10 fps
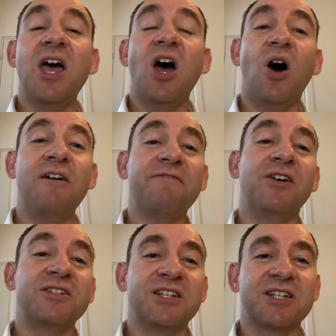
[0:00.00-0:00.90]
I
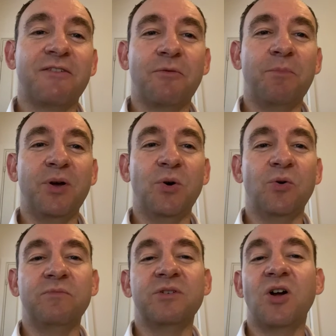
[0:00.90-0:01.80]
first discovered
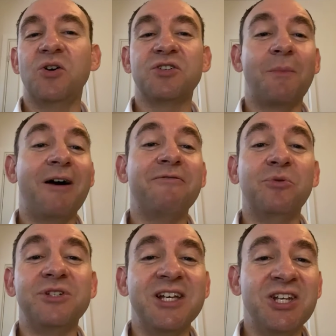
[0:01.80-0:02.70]
Bill, about
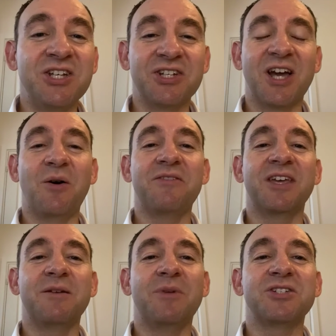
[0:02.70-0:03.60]
14 years ago, I
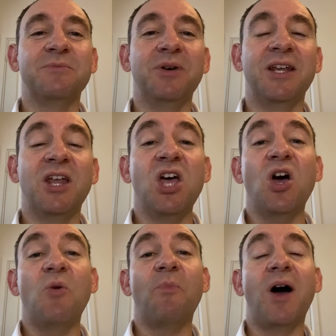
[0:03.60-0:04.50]
think it must have been,
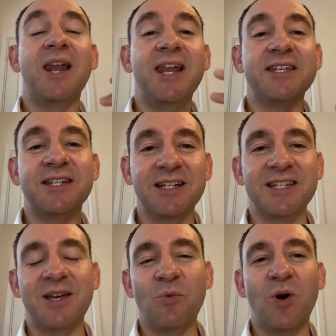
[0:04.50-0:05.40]
by listening
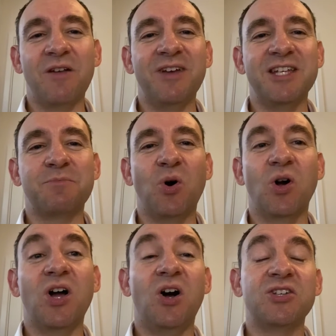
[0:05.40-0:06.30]
to one of his
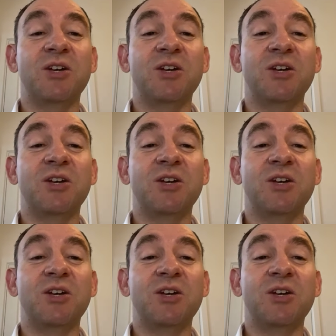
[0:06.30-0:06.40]
podcasts.